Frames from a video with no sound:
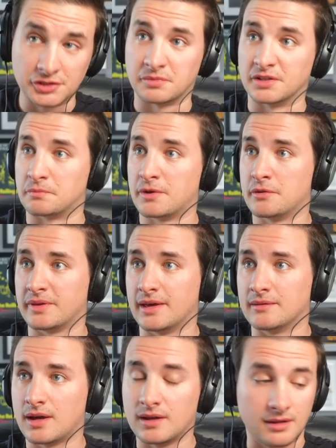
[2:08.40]
me, I was burping
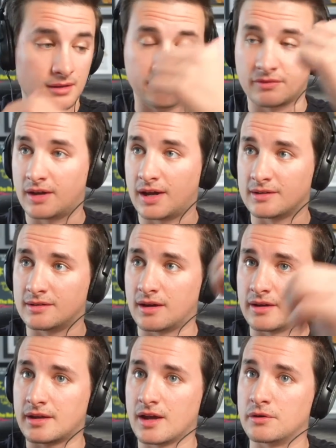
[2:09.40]
then. Uh, i had a
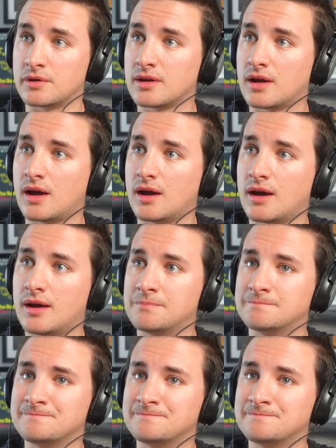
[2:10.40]
diet coke. Um,